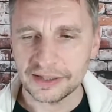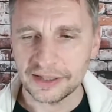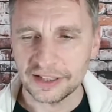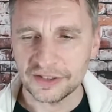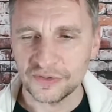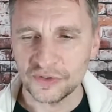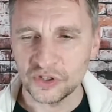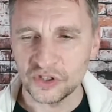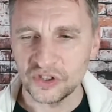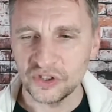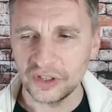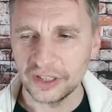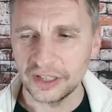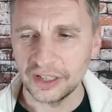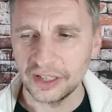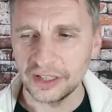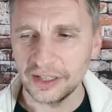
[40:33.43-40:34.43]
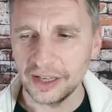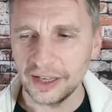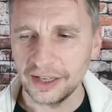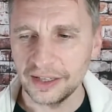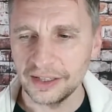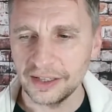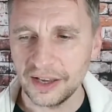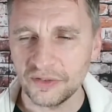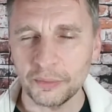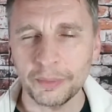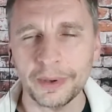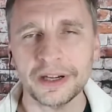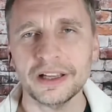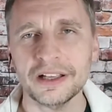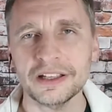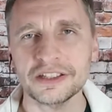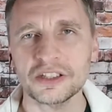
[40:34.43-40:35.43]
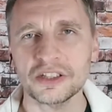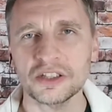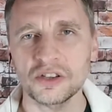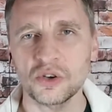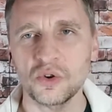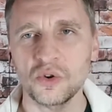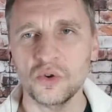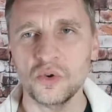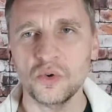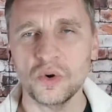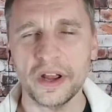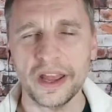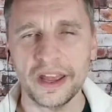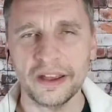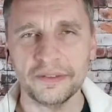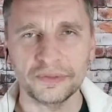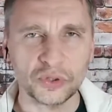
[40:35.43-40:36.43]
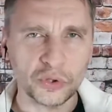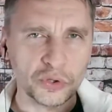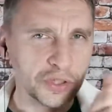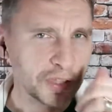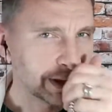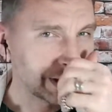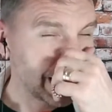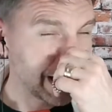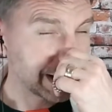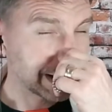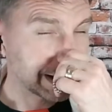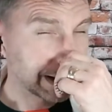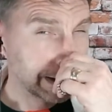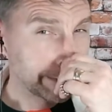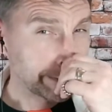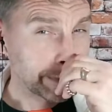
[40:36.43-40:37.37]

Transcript: Thanks for tuning in, and everybody else who have turned in late